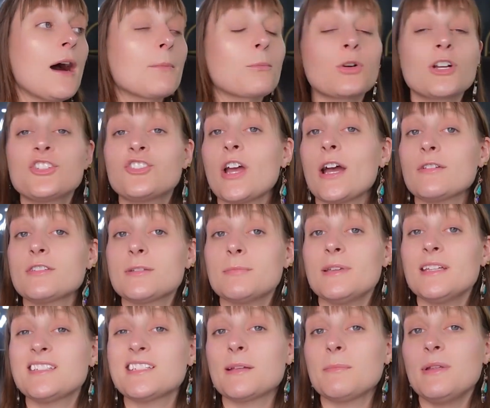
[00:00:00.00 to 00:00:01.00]
Reach out to
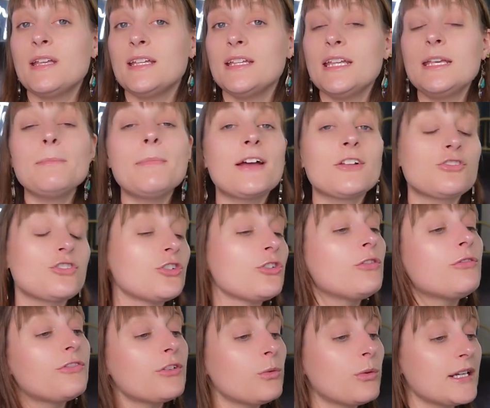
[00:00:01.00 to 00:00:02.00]
me, send me an email
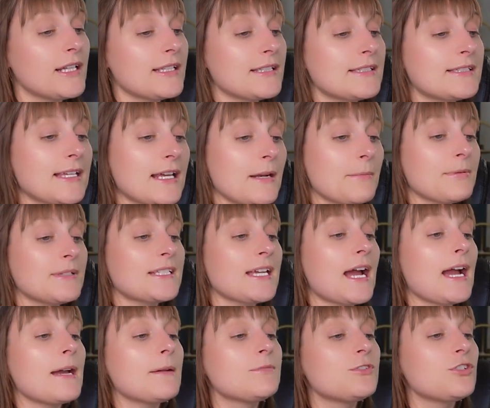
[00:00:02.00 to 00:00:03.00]
too if you want to set up a
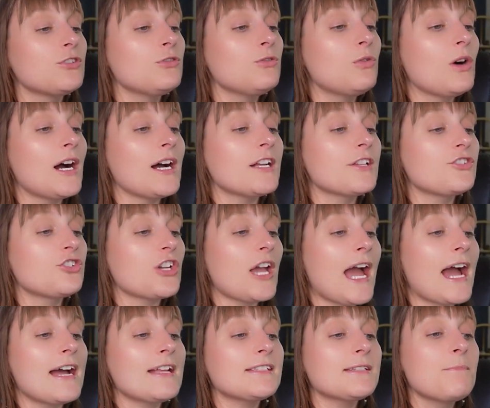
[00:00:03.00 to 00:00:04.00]
time to
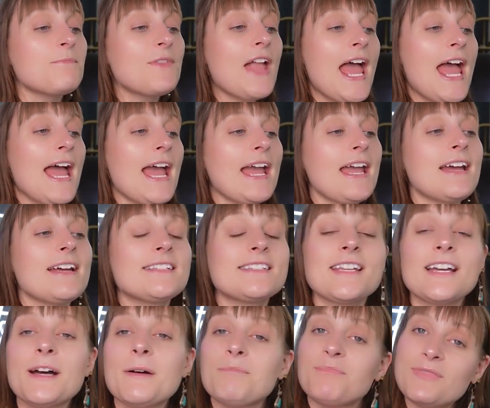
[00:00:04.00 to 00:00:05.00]
chat. And
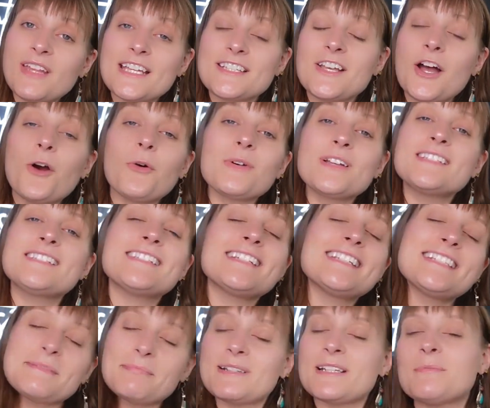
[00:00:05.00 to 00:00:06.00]
as always,
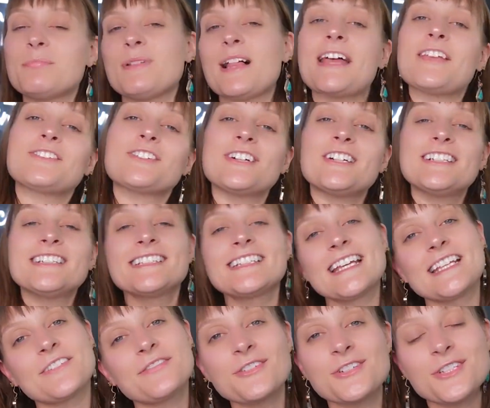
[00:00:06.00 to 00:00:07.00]
it's been a pleasure.
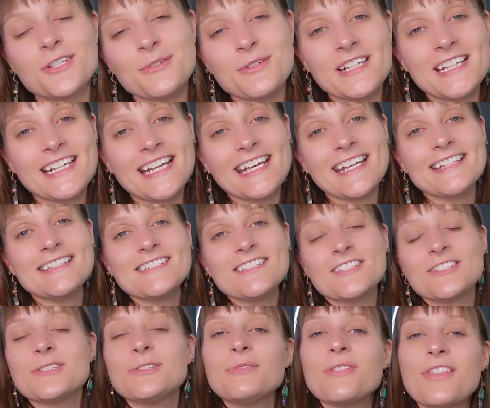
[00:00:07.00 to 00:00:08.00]
Thanks for tuning in
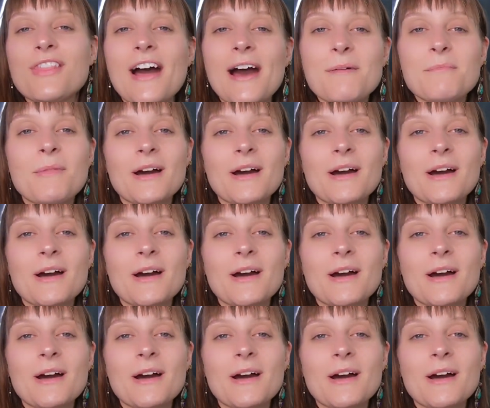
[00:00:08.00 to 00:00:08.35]
to the